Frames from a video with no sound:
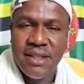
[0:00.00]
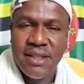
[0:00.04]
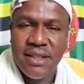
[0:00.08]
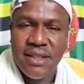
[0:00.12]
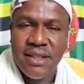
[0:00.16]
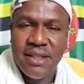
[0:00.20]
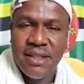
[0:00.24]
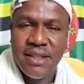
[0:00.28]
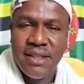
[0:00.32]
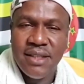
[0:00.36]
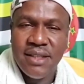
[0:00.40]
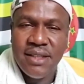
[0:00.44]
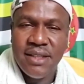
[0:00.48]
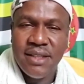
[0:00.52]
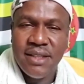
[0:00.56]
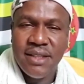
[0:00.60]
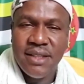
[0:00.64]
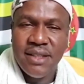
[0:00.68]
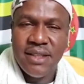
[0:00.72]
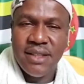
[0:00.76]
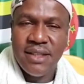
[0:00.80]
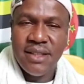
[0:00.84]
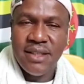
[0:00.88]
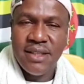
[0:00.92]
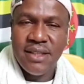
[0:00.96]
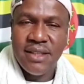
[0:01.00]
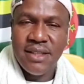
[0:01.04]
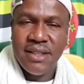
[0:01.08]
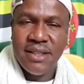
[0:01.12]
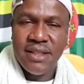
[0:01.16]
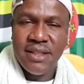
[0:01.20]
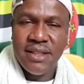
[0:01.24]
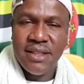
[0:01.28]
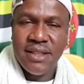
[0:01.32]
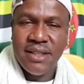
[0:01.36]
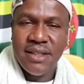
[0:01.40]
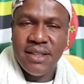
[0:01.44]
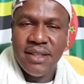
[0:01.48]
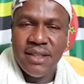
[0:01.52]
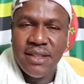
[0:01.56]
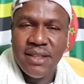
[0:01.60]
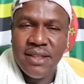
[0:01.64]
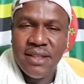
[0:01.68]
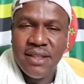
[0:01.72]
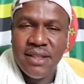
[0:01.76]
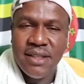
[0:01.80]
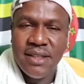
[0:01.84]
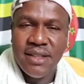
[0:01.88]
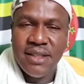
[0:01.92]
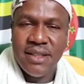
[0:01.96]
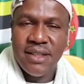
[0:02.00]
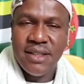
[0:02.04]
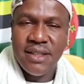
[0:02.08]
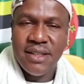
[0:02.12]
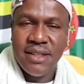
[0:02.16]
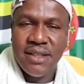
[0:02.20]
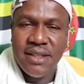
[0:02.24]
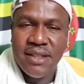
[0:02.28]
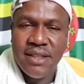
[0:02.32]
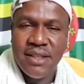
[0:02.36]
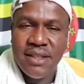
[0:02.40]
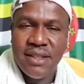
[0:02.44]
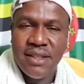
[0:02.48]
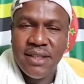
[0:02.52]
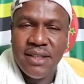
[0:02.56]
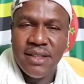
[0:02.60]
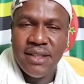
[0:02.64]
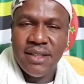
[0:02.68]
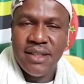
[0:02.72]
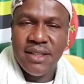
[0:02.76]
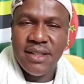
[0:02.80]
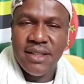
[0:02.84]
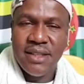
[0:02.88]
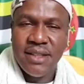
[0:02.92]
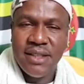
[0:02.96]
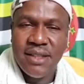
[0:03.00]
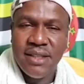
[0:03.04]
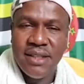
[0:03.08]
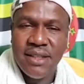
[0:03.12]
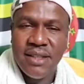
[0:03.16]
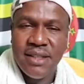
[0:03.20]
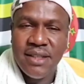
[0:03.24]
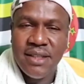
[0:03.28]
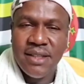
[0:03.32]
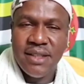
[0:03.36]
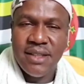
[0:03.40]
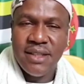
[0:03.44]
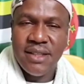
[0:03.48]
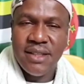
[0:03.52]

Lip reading: [no speech]